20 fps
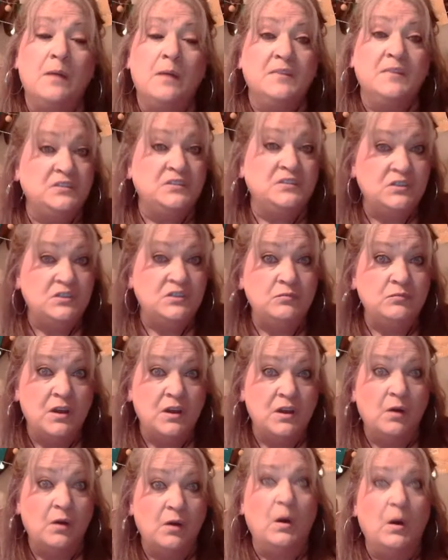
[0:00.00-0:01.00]
because you
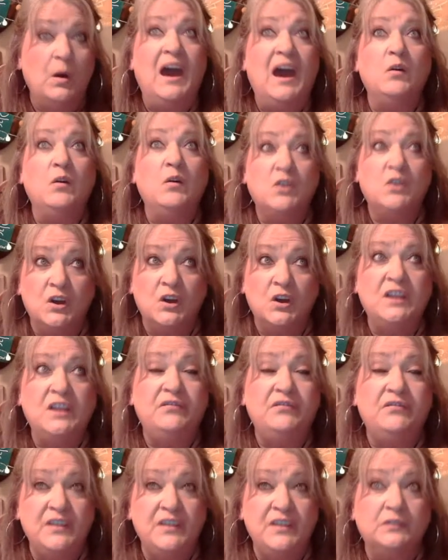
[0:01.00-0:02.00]
know how good
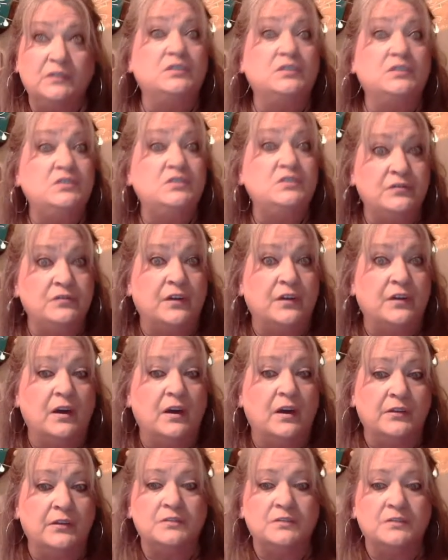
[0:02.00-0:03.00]
it feels to do for
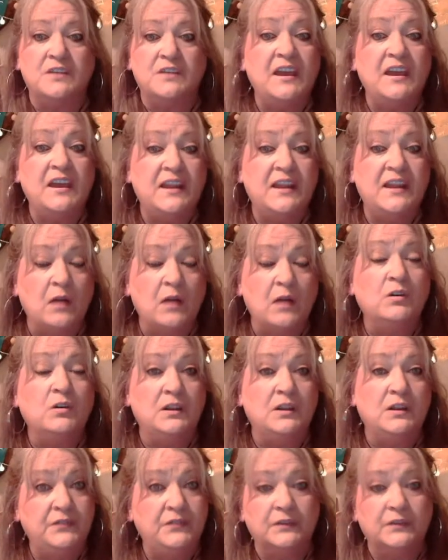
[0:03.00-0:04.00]
others and how
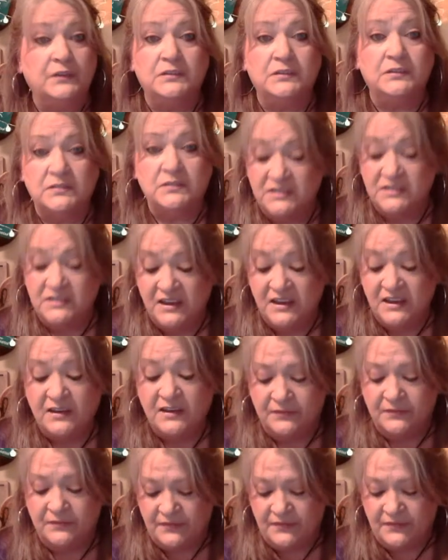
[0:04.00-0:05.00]
good it feels to give.